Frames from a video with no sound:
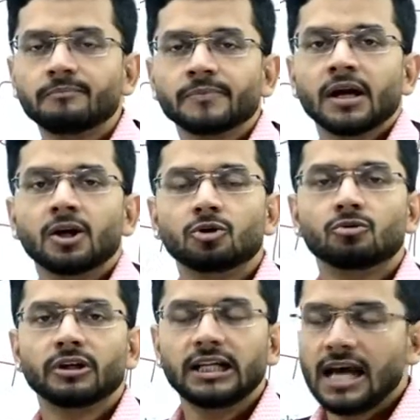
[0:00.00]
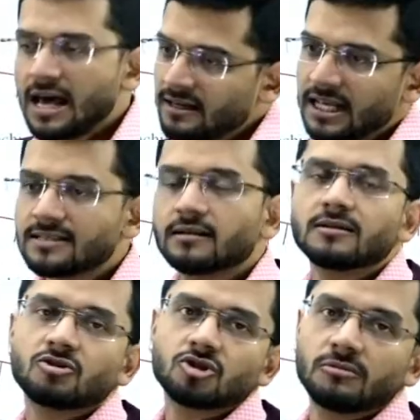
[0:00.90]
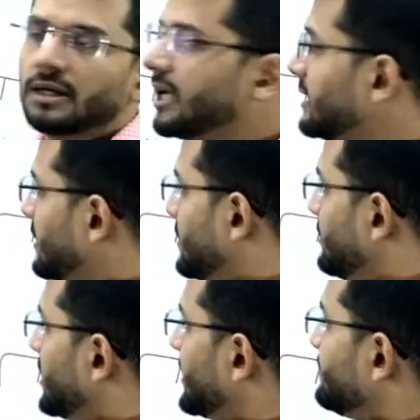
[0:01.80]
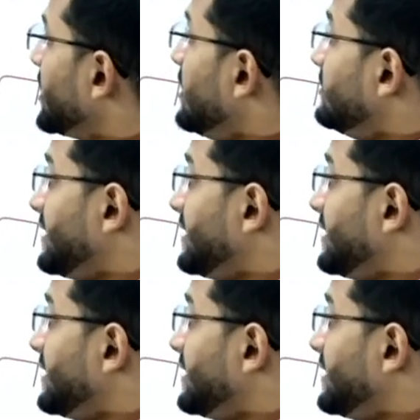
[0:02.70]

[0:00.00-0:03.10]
auditor to really analyze the decision-making capability.